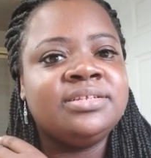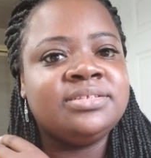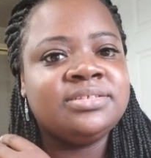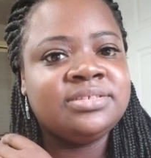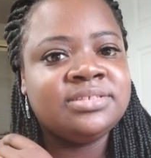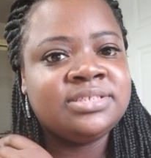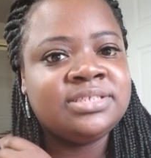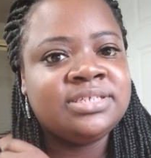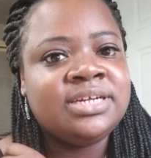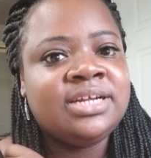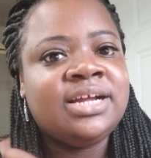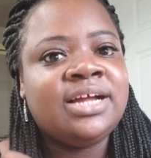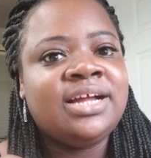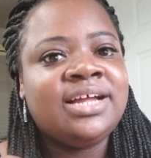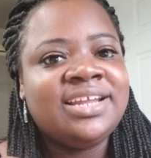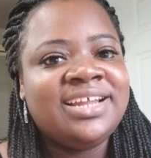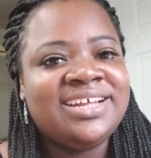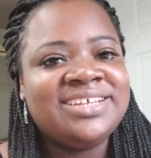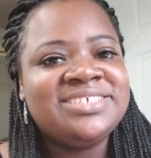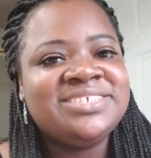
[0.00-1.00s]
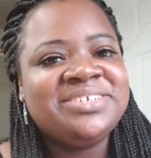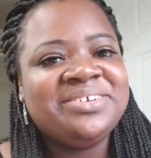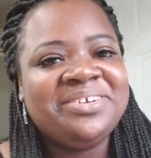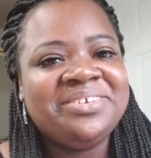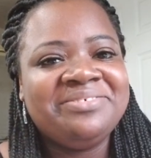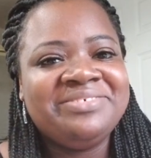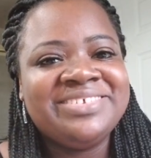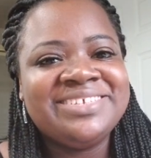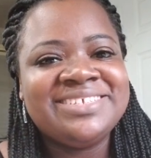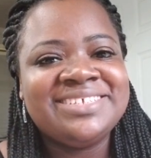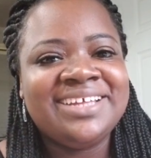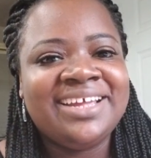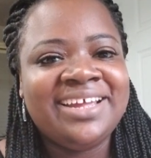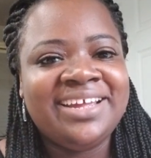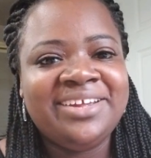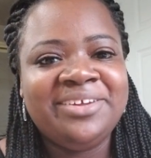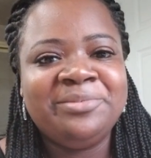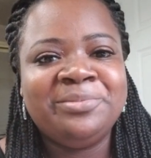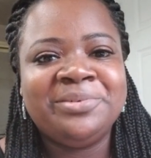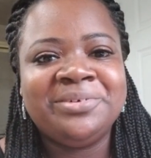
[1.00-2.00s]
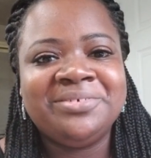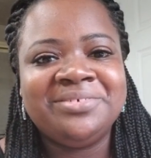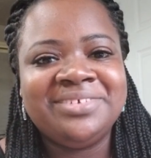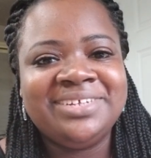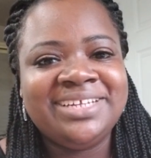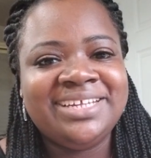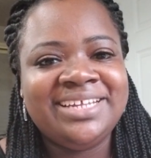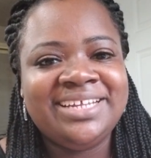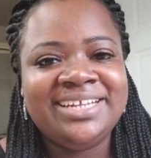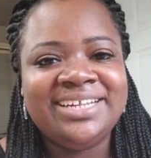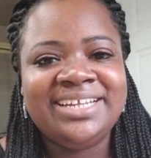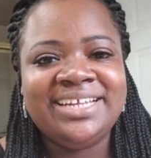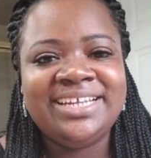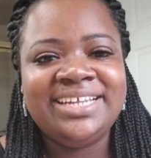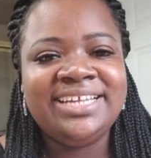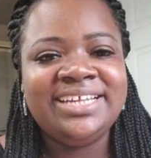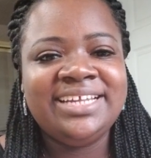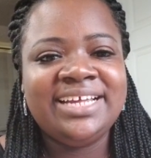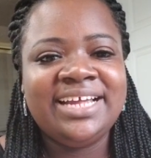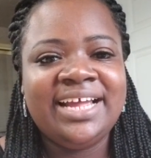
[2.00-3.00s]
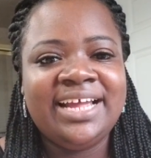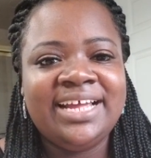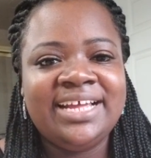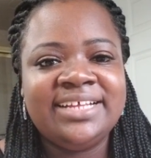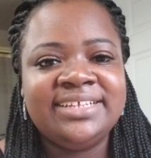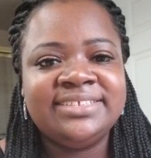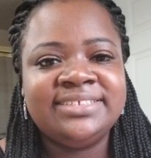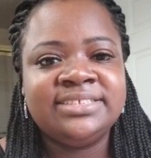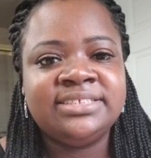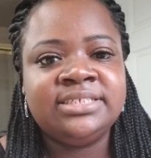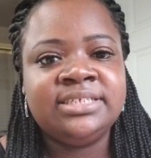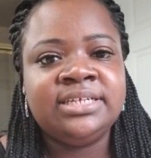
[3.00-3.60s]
the God I serve is able, and He has,